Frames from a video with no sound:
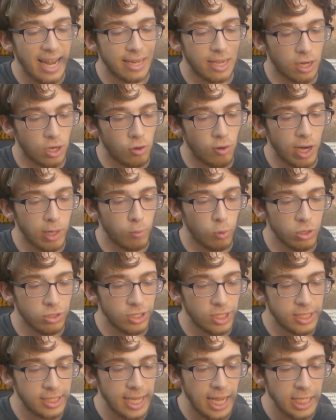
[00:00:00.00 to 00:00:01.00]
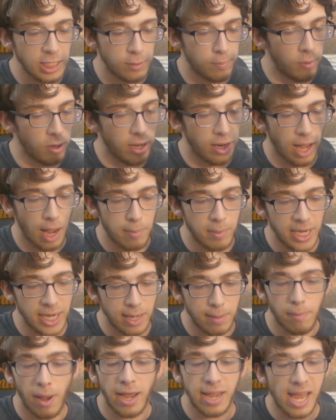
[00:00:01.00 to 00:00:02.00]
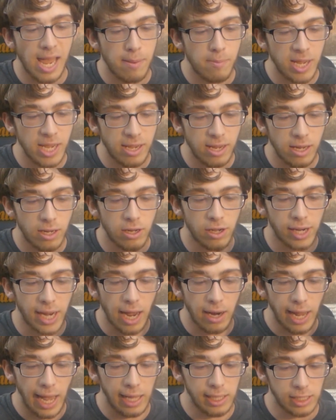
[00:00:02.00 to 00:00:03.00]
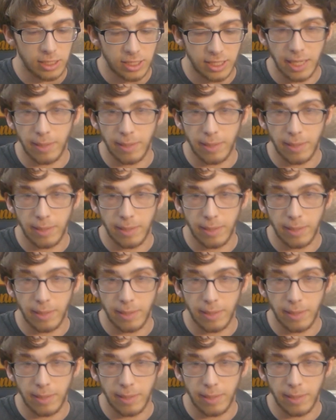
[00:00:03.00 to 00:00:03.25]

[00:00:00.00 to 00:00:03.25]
incredible success, but I mean, in Miami, he took out Alex